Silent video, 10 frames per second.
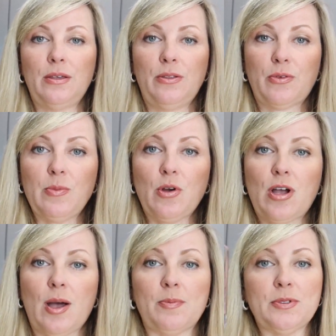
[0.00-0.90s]
3 more
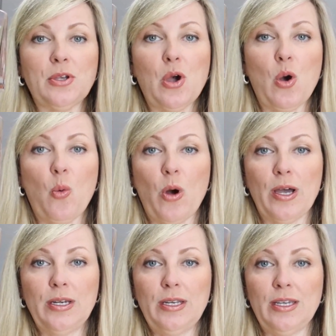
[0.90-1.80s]
cups.
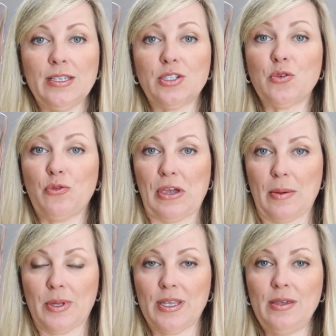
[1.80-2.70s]
One is your
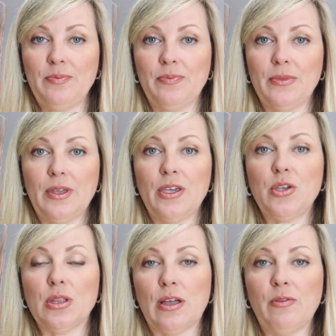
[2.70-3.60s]
family,
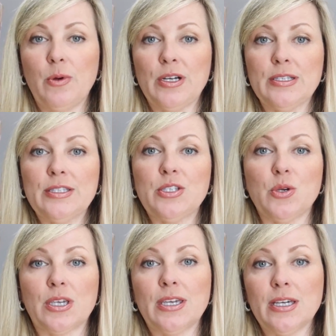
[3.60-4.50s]
your loved ones, your
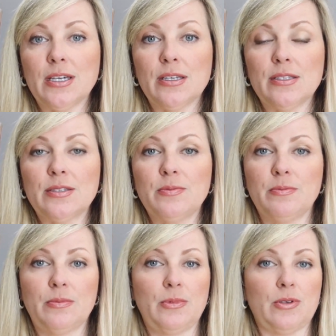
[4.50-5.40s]
kids,
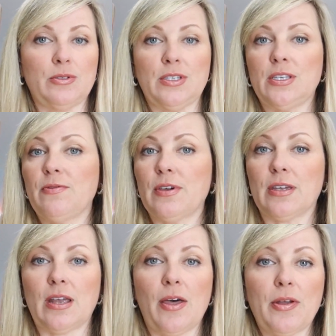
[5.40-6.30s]
your
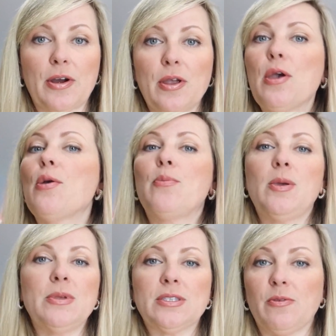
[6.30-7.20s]
significant other,
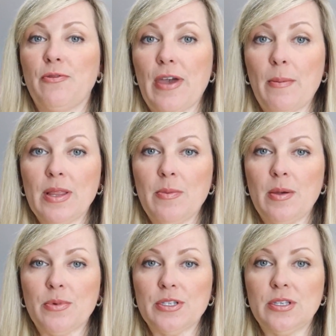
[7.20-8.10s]
maybe some family
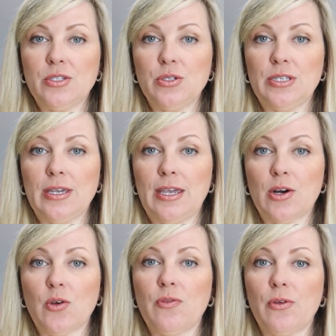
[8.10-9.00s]
members that you take
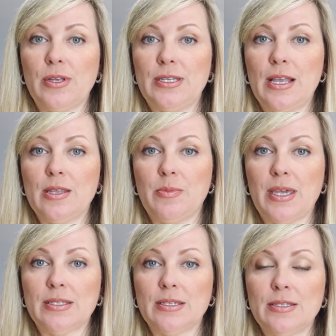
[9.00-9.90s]
care of on a daily
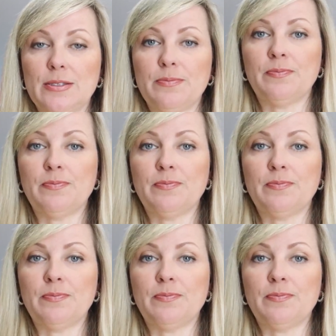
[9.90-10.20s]
basis.